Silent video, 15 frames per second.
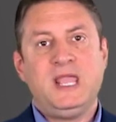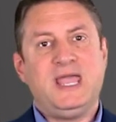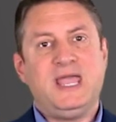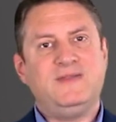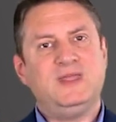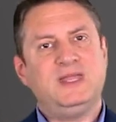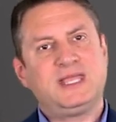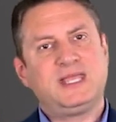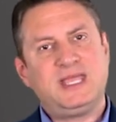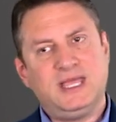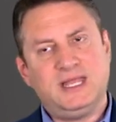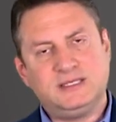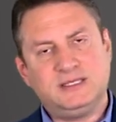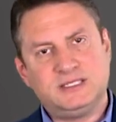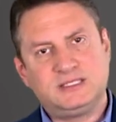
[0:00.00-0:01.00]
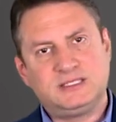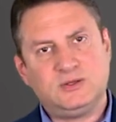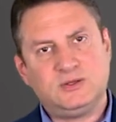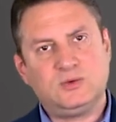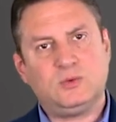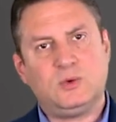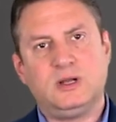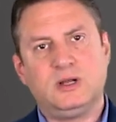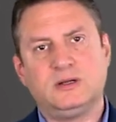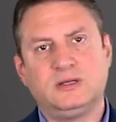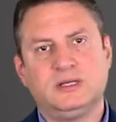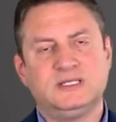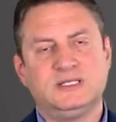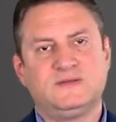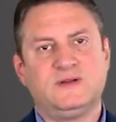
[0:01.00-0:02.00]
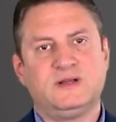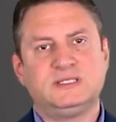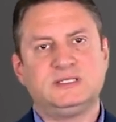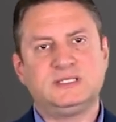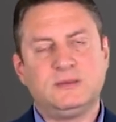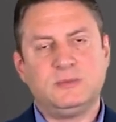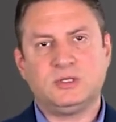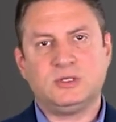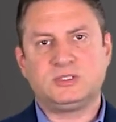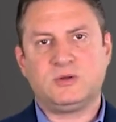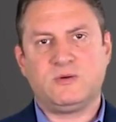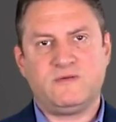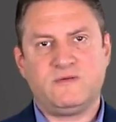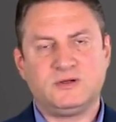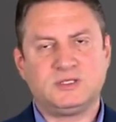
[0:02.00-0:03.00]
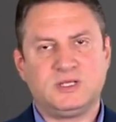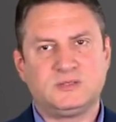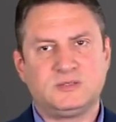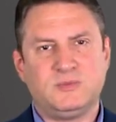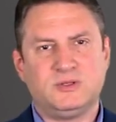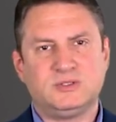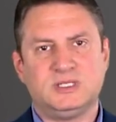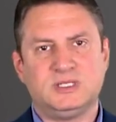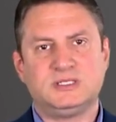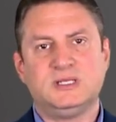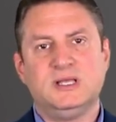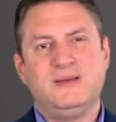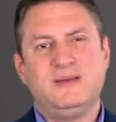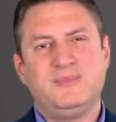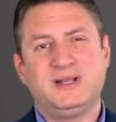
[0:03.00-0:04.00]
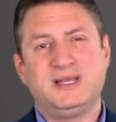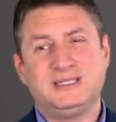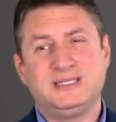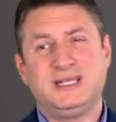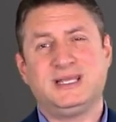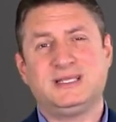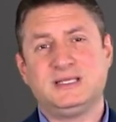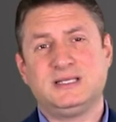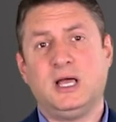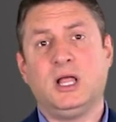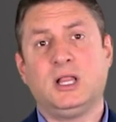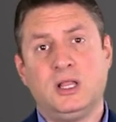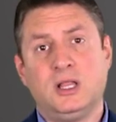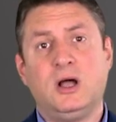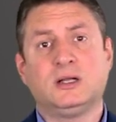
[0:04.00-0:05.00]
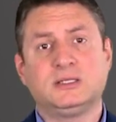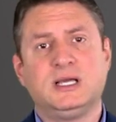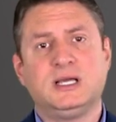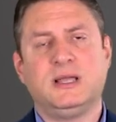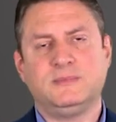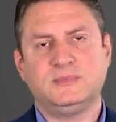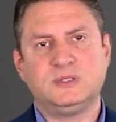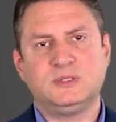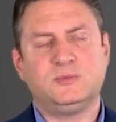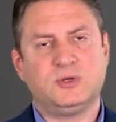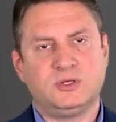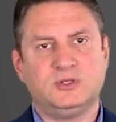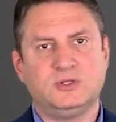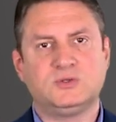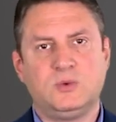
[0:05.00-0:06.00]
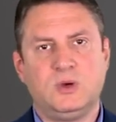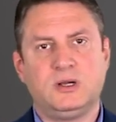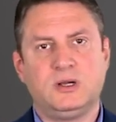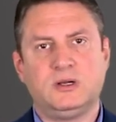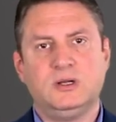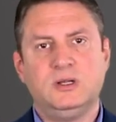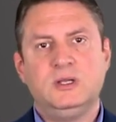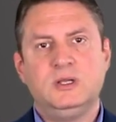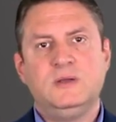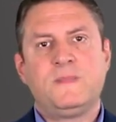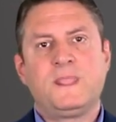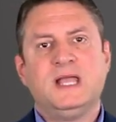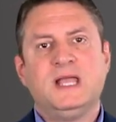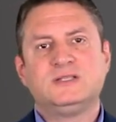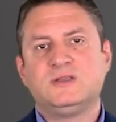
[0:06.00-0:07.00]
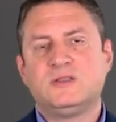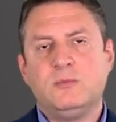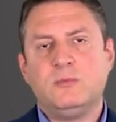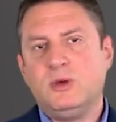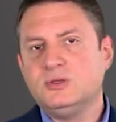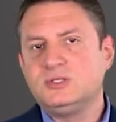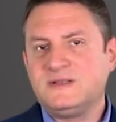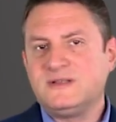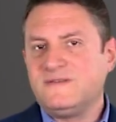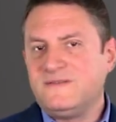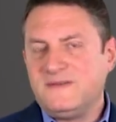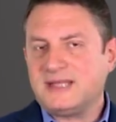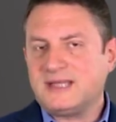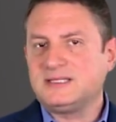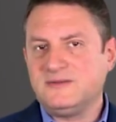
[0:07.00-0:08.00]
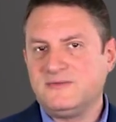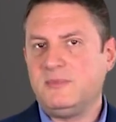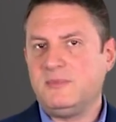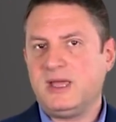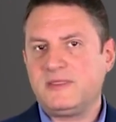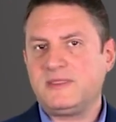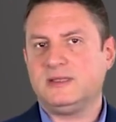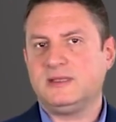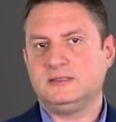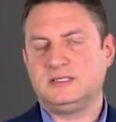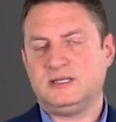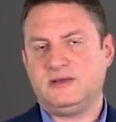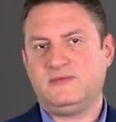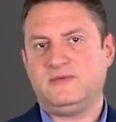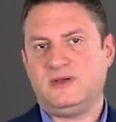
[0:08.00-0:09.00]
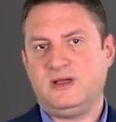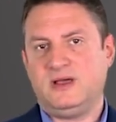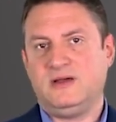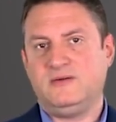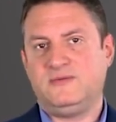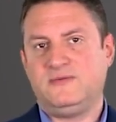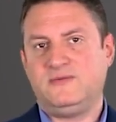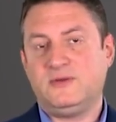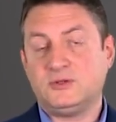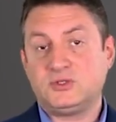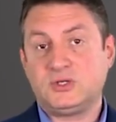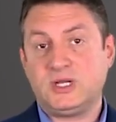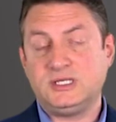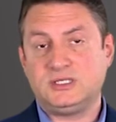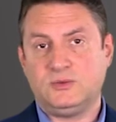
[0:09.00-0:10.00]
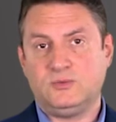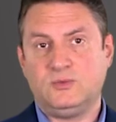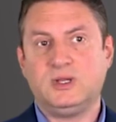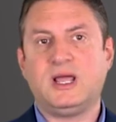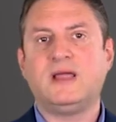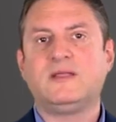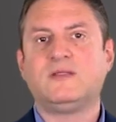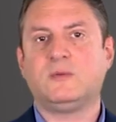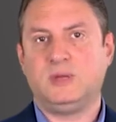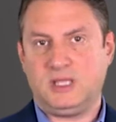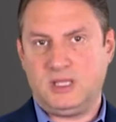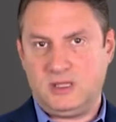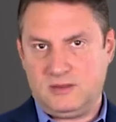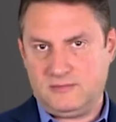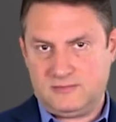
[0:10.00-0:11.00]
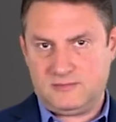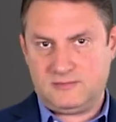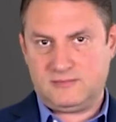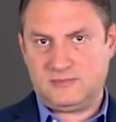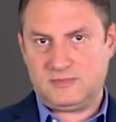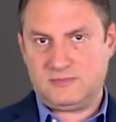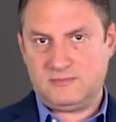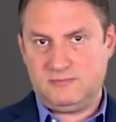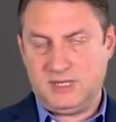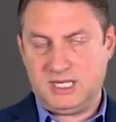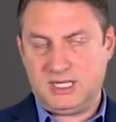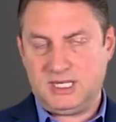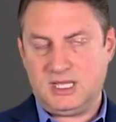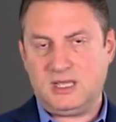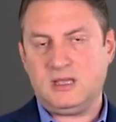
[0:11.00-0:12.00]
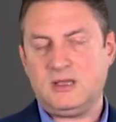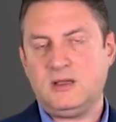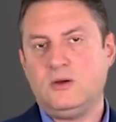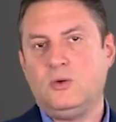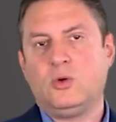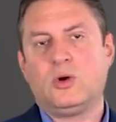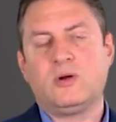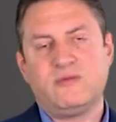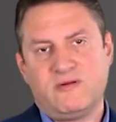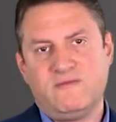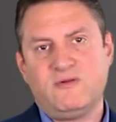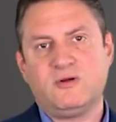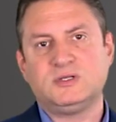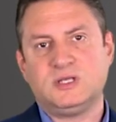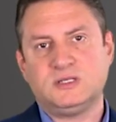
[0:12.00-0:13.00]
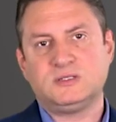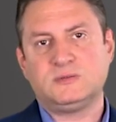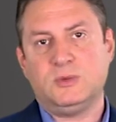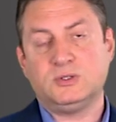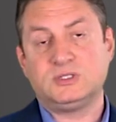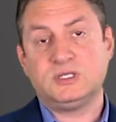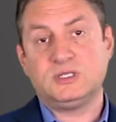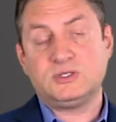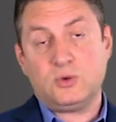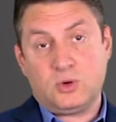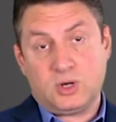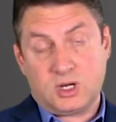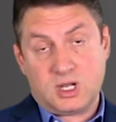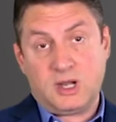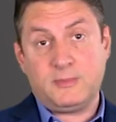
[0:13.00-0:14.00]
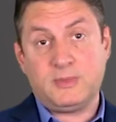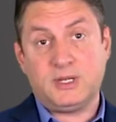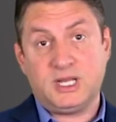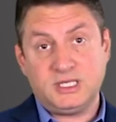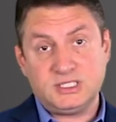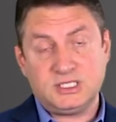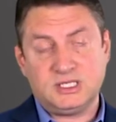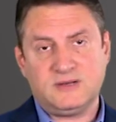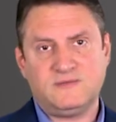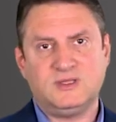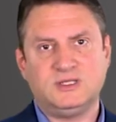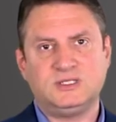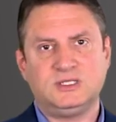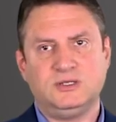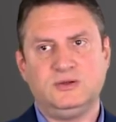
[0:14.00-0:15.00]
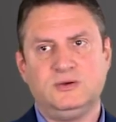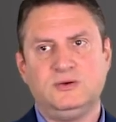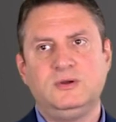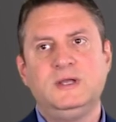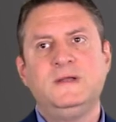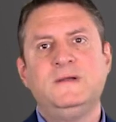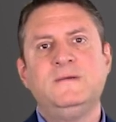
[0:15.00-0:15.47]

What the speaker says: And then again, distilled water is very similar to reverse osmosis, but it takes a long time to produce water. So the most effective methods of filtration would either be media or reverse osmosis, or a combination of the two.